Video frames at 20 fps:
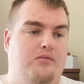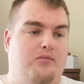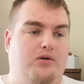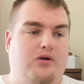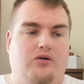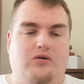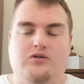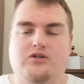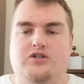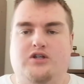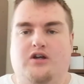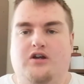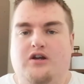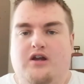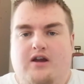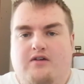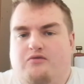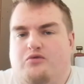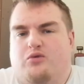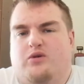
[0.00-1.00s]
But also,
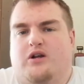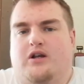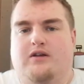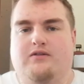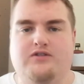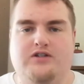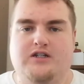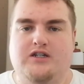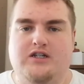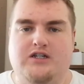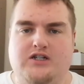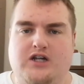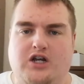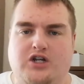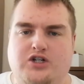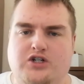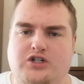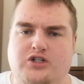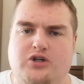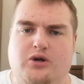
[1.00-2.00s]
everyone loves a
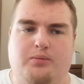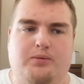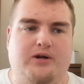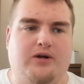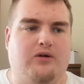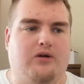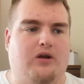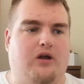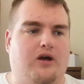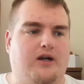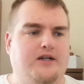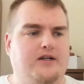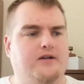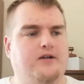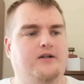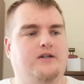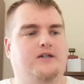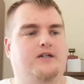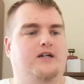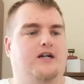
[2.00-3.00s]
discussion topic online.
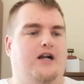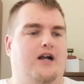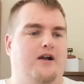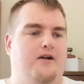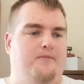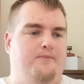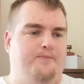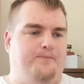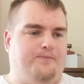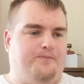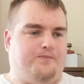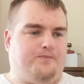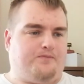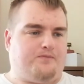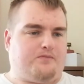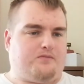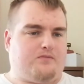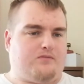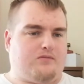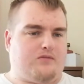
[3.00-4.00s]
And
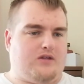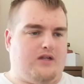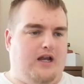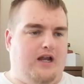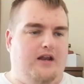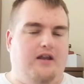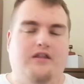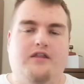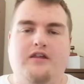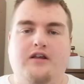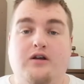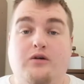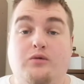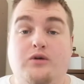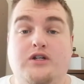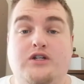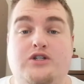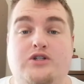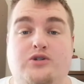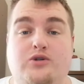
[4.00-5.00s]
the thing I
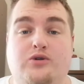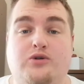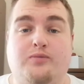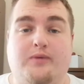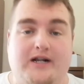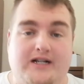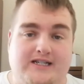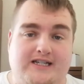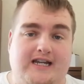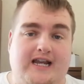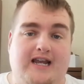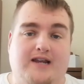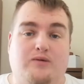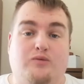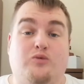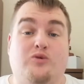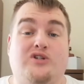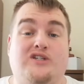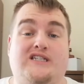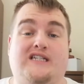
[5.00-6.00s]
wanted to talk about today
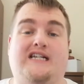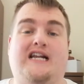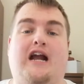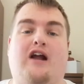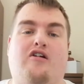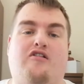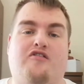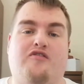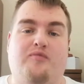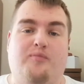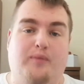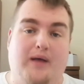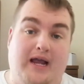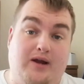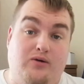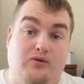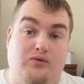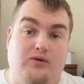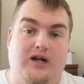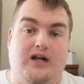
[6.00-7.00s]
was Gareth
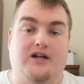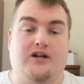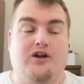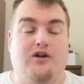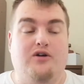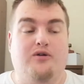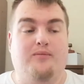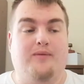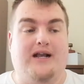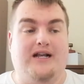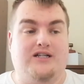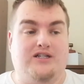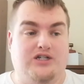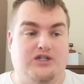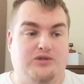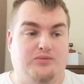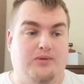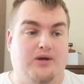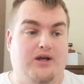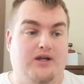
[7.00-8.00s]
Bale and going back
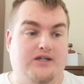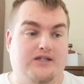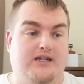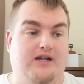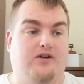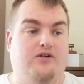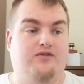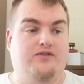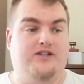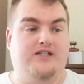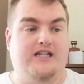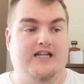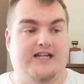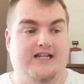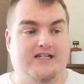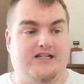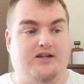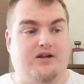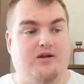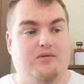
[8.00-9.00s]
to Spurs. Now,
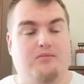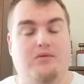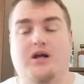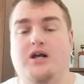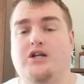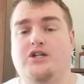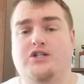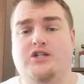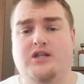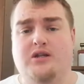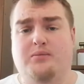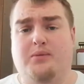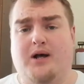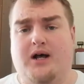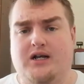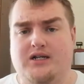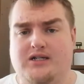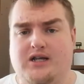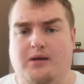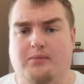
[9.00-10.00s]
obviously, it's emerged in the
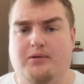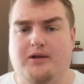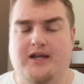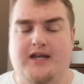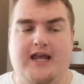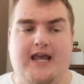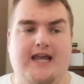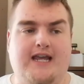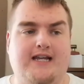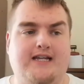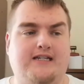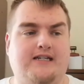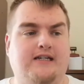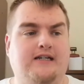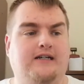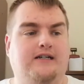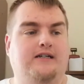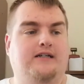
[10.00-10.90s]
past couple of days